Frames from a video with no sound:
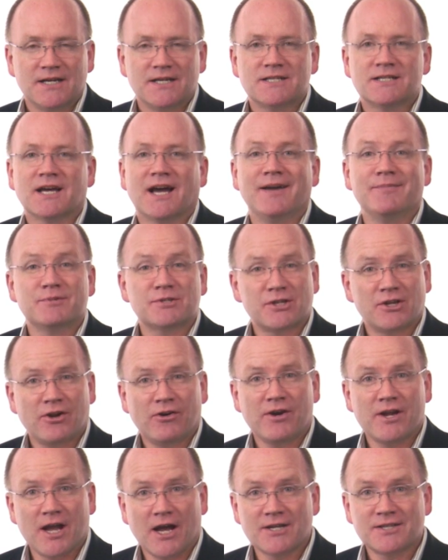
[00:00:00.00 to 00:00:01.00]
times
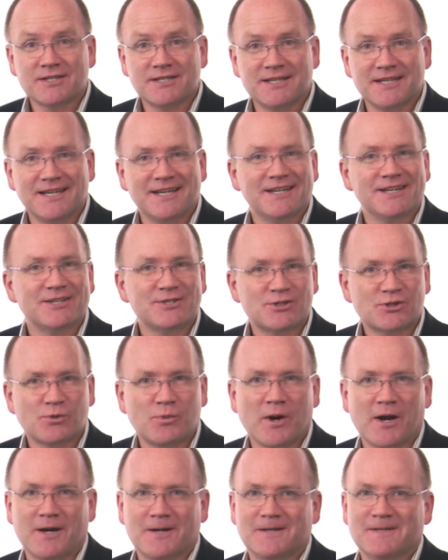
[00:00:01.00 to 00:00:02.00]
curiosity
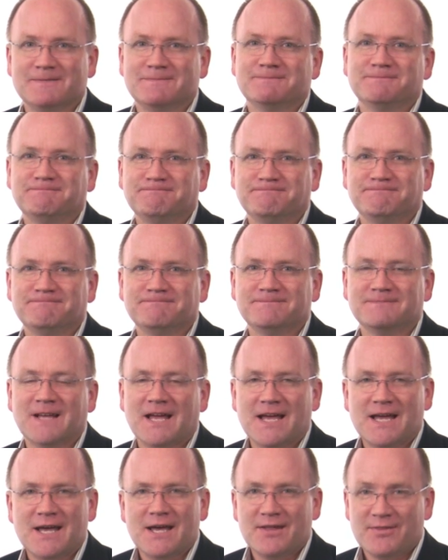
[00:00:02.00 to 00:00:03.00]
squared.
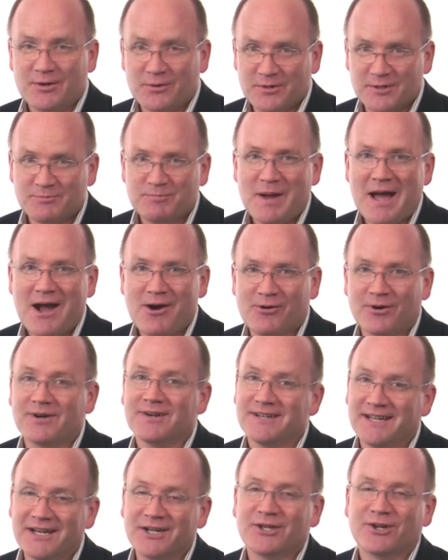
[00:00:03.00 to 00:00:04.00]
There is
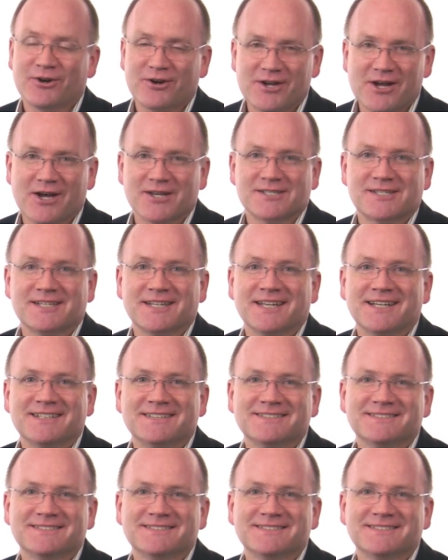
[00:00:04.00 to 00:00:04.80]
power in curiosity.